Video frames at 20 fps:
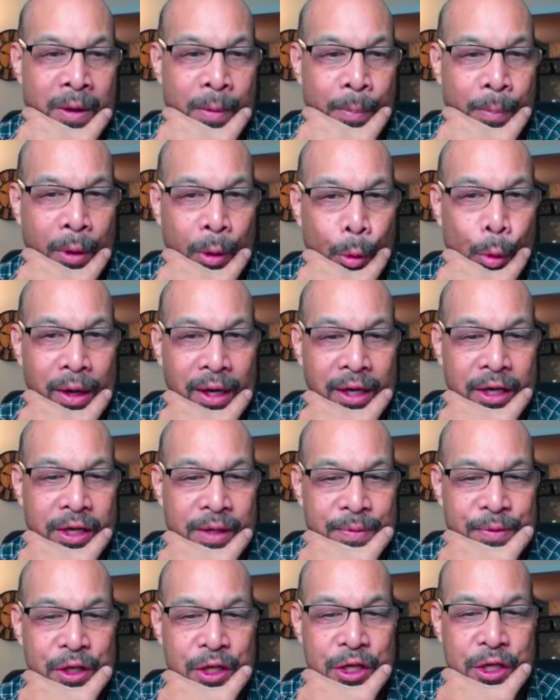but when it
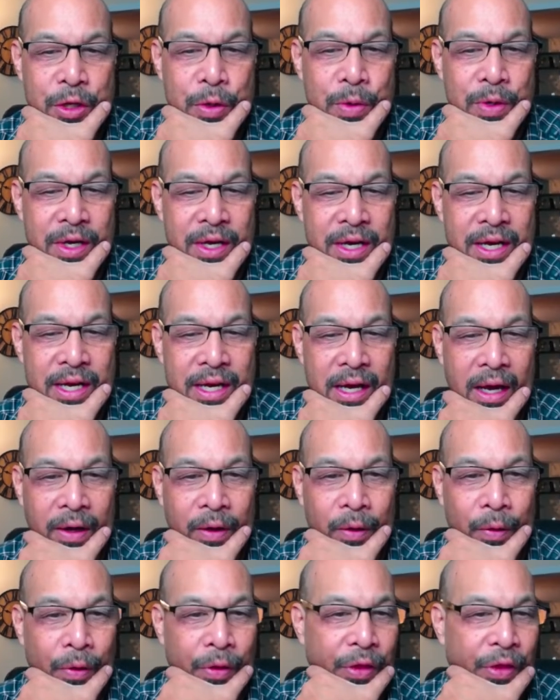comes to Unity, I
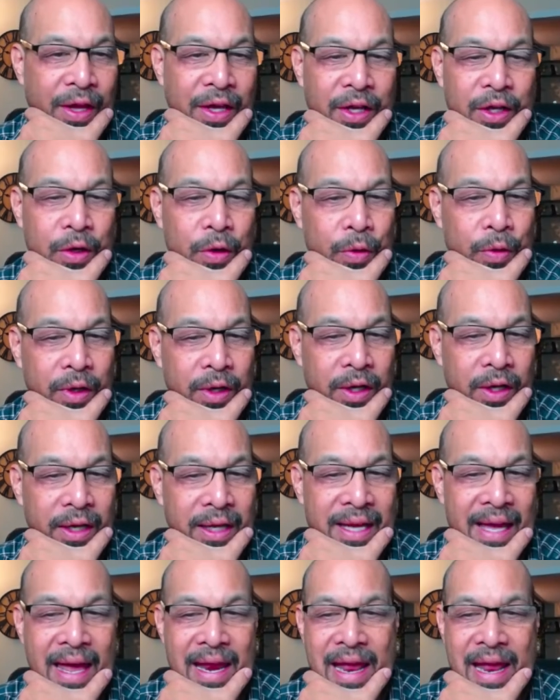don't think you're gonna
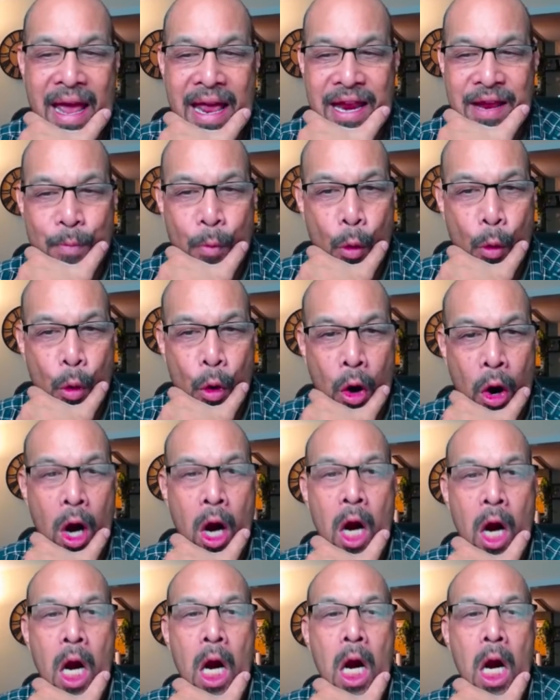get any more